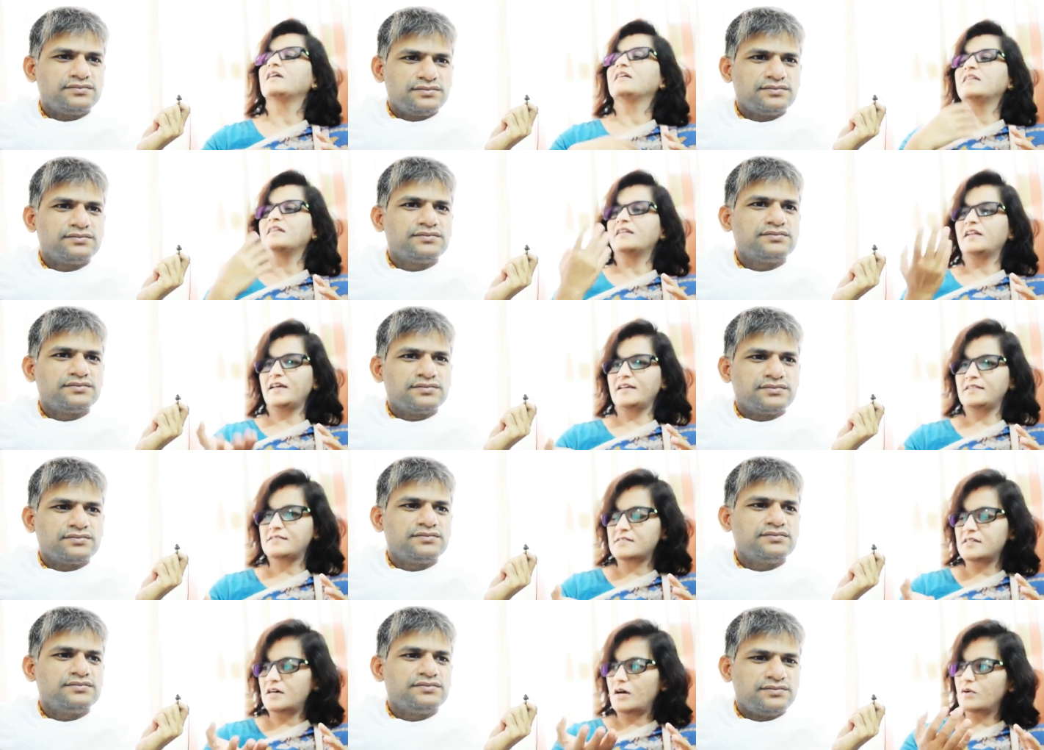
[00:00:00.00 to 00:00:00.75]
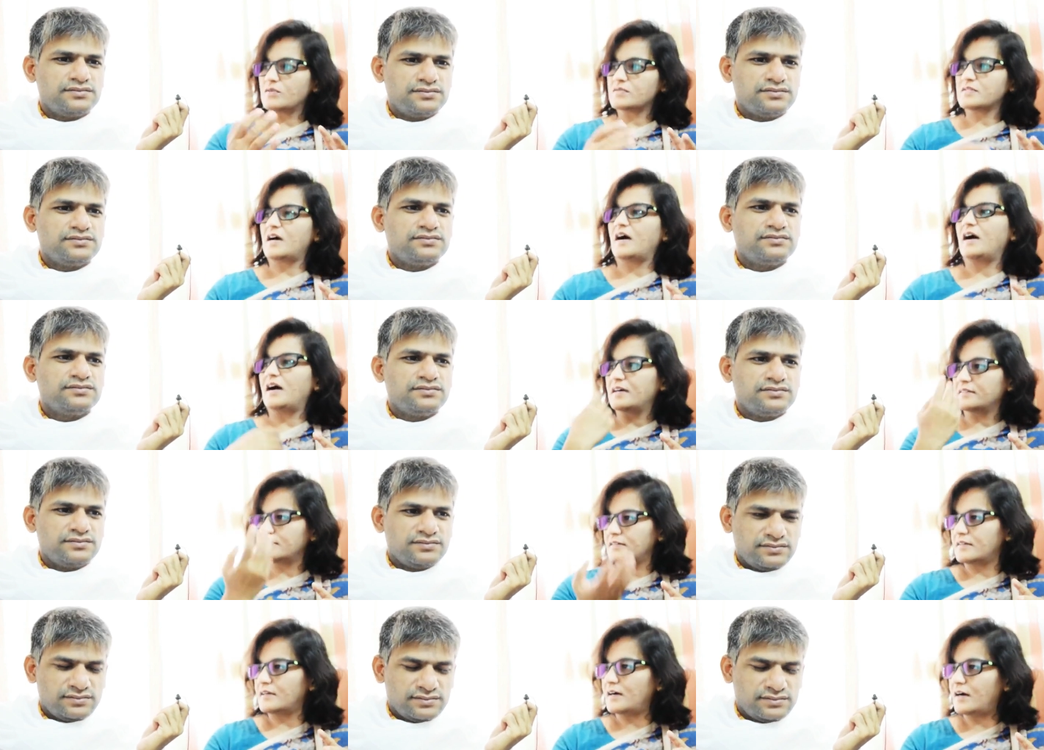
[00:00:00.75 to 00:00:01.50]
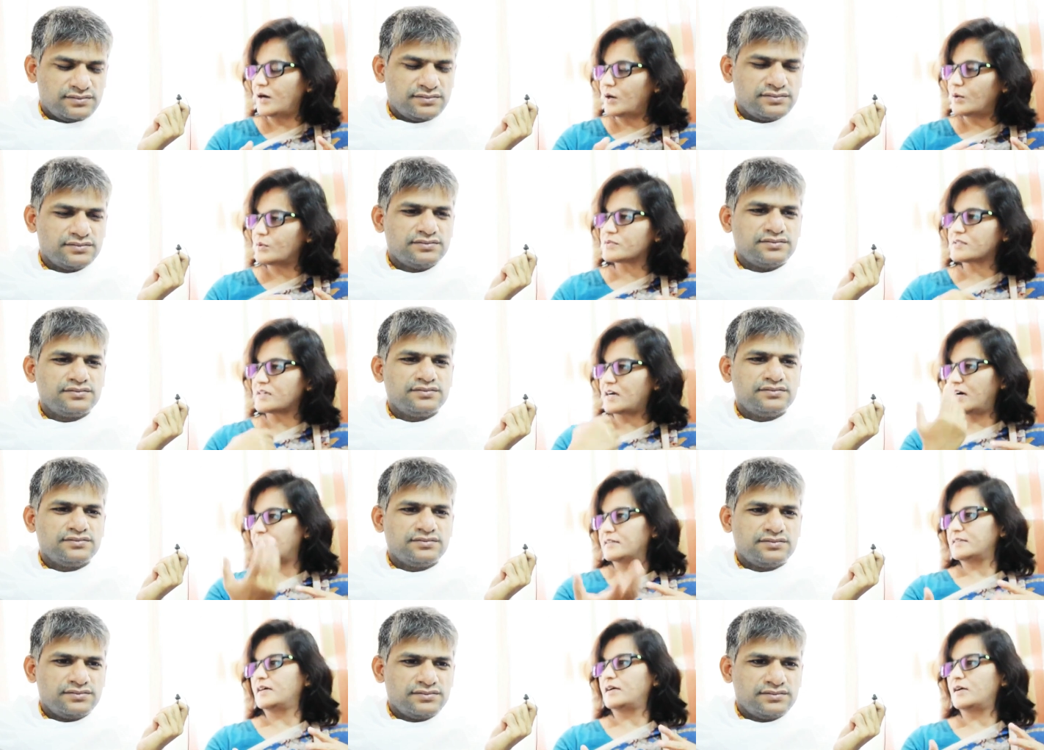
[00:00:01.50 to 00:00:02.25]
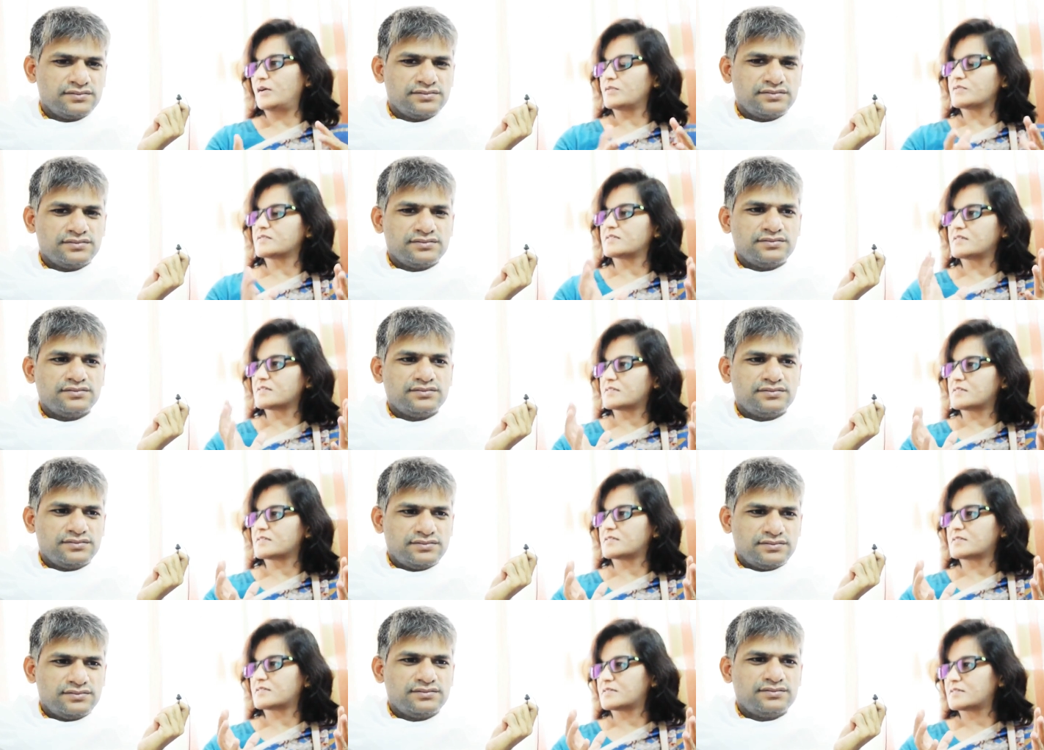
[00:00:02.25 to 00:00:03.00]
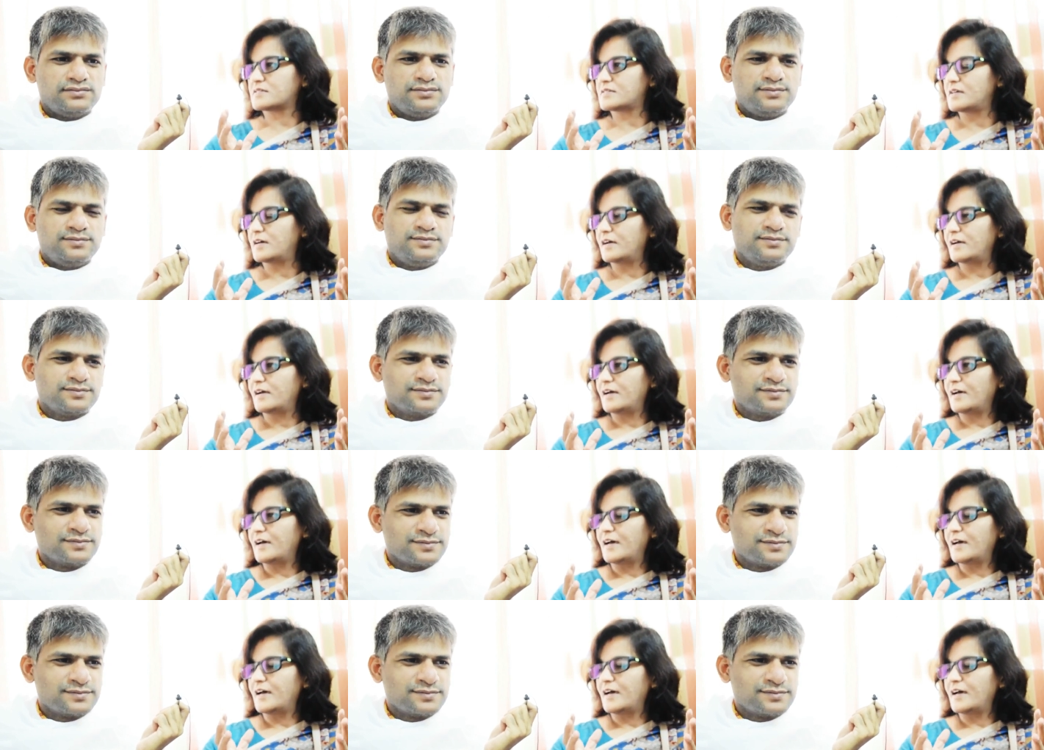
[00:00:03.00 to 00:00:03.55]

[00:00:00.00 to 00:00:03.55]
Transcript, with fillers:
Speaker 1: next house other house other house this is